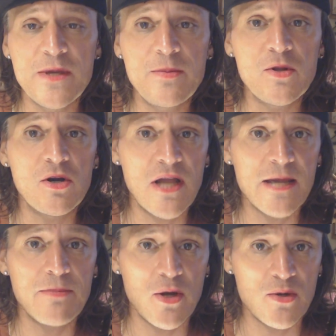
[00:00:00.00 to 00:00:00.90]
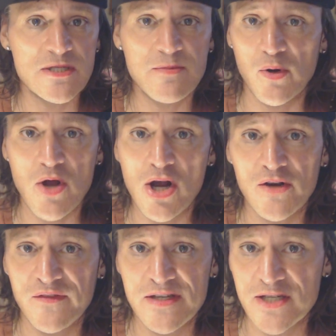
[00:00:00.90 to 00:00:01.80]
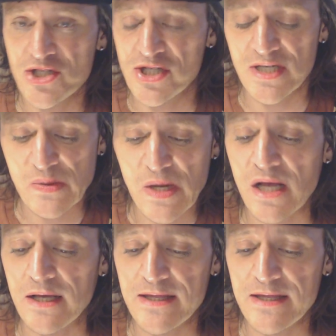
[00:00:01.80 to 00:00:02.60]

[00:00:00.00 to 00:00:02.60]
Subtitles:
are like post-pornography addiction as well.